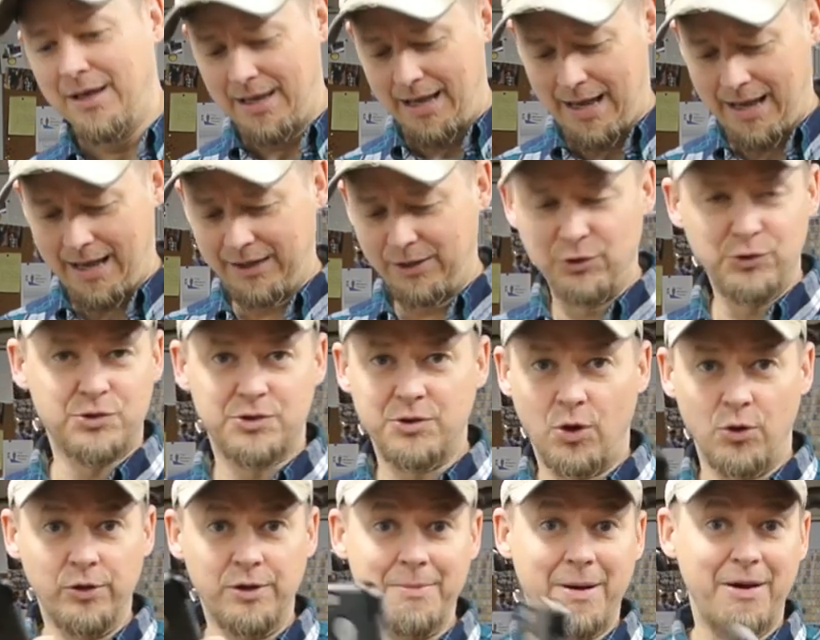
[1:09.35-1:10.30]
I used
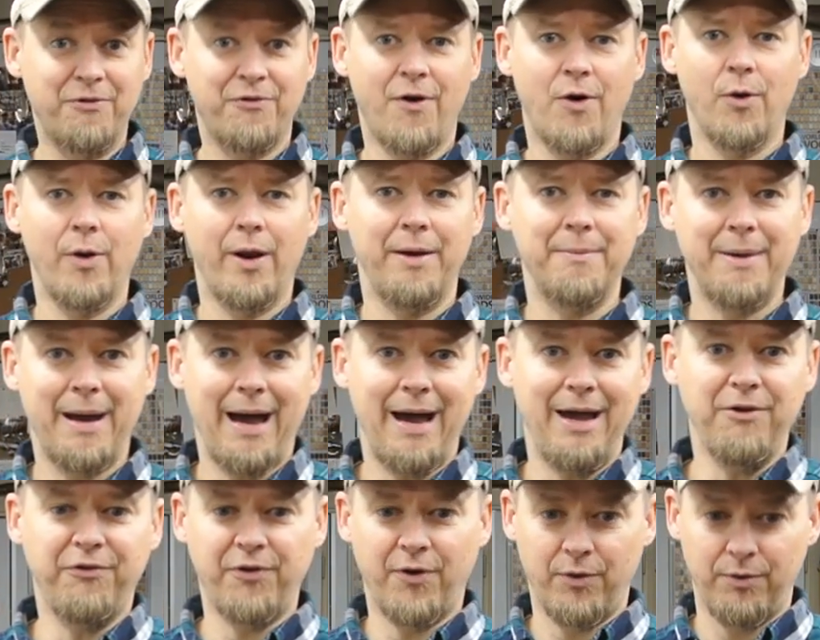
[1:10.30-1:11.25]
only my phone, I had
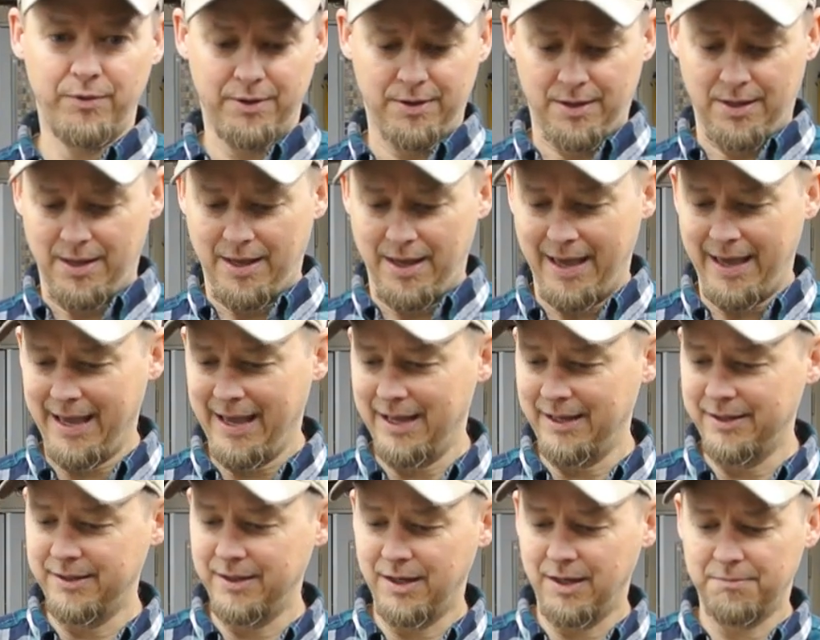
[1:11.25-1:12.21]
my iPhone,
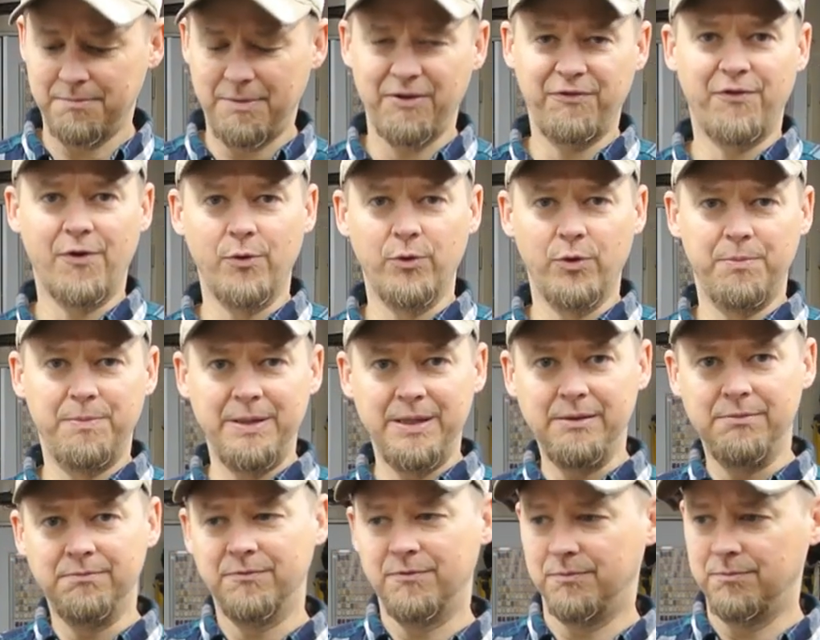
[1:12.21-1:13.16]
and uh, my phone would
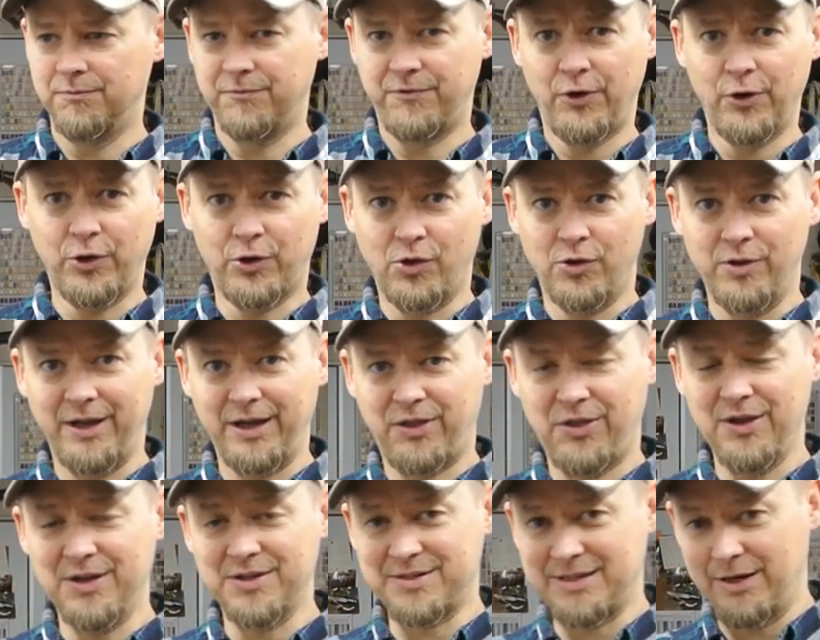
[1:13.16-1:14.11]
be vertical like
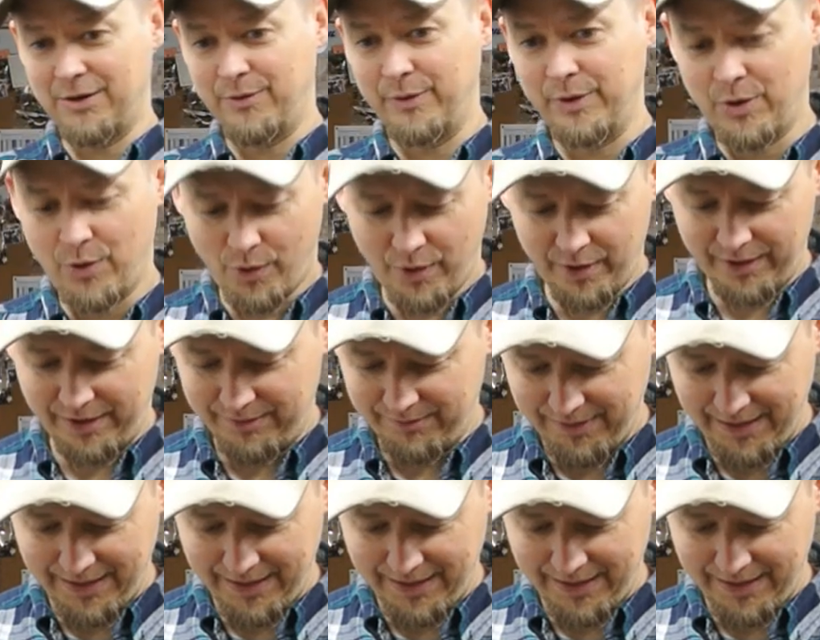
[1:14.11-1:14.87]
this and I'd record it.